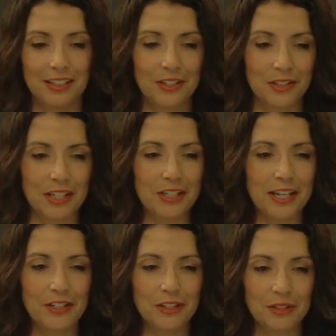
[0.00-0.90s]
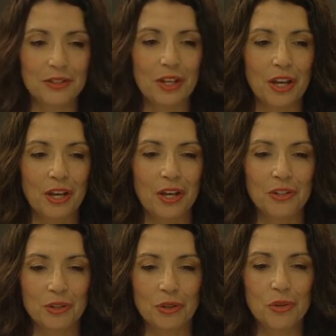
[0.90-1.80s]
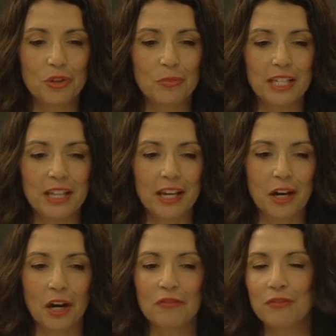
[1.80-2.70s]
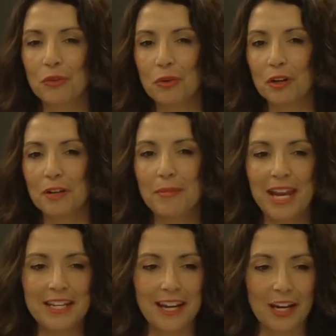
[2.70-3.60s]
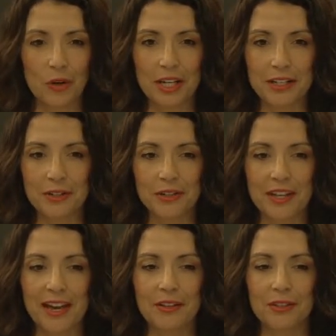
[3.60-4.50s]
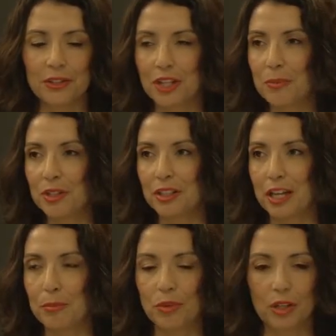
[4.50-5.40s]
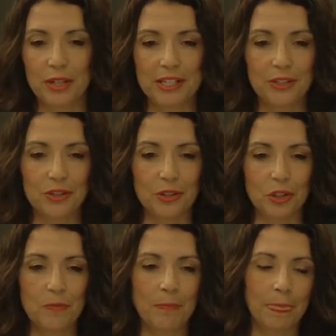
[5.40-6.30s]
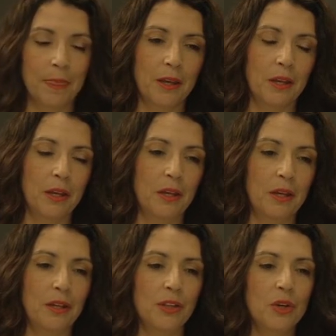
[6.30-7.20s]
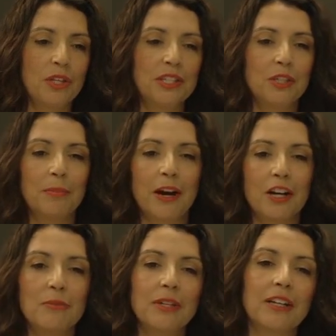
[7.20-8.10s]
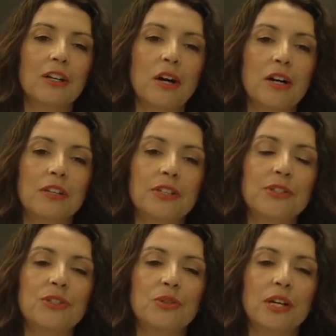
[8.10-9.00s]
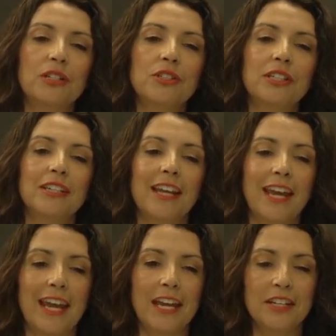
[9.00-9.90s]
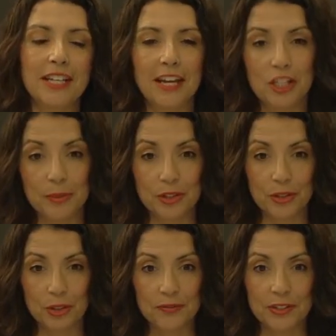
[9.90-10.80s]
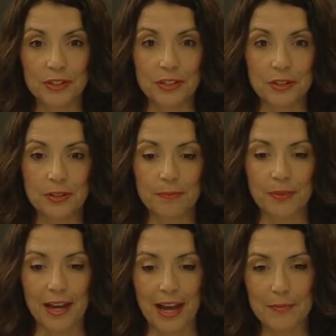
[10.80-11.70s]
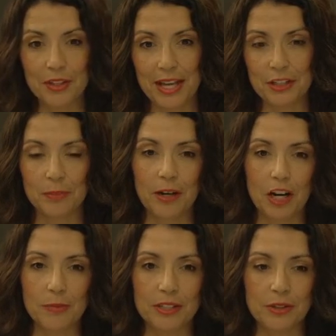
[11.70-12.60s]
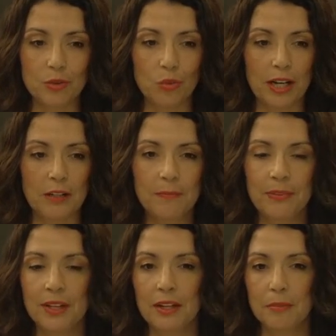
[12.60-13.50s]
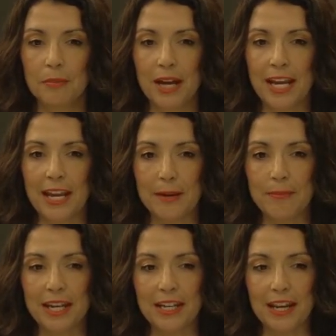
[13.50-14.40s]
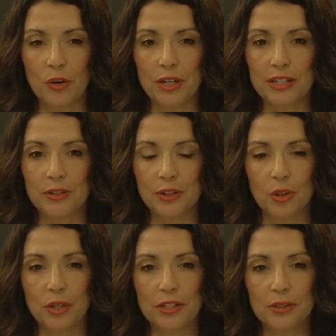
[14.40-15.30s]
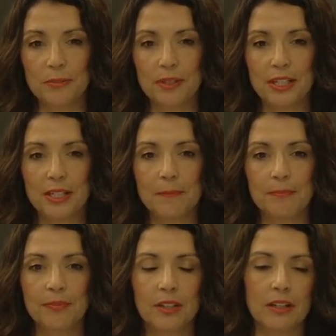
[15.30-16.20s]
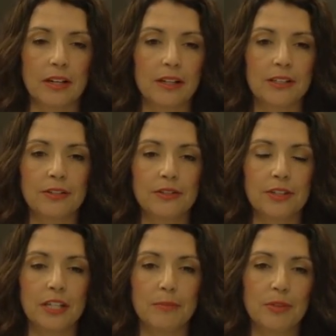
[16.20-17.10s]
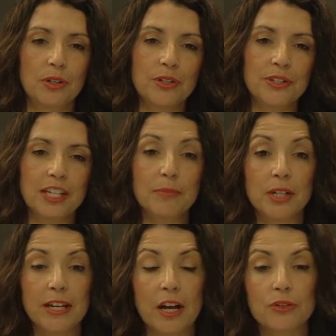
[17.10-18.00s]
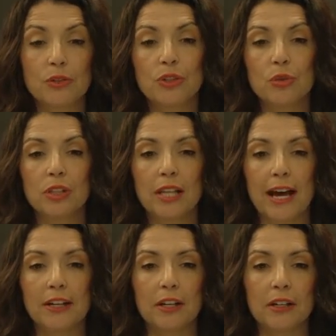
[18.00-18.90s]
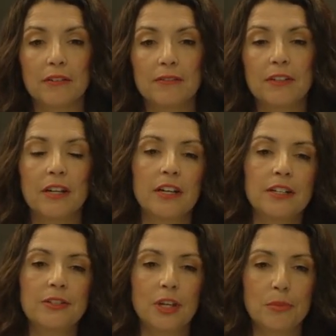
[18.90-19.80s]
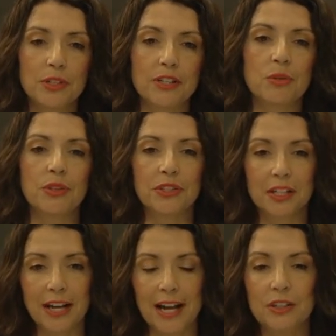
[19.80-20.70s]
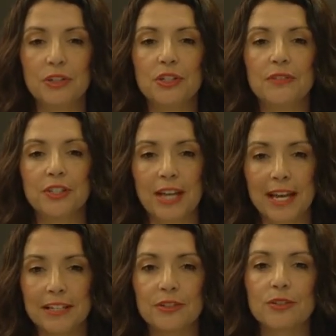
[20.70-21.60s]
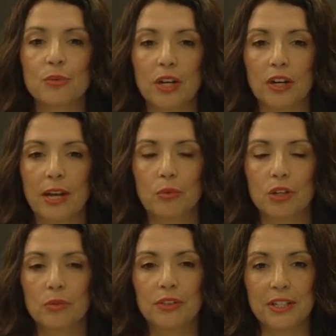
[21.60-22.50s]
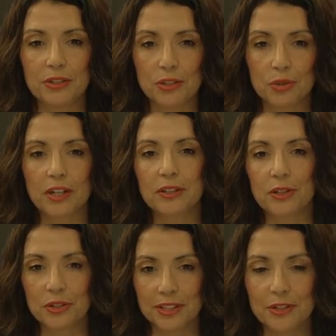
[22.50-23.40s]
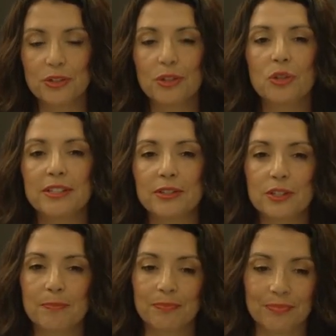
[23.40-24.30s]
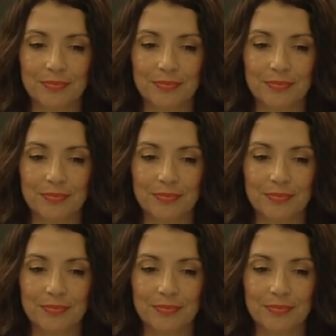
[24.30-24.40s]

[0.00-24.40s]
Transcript: citations. So those would be like our 4 main areas that the subject librarians do. They're in the department called Instruction and Engagement Services. I'm in that department as well. My main areas are going to be, nursing, but I also do a lot of subjects within the College of Science where I work with the instructors and the students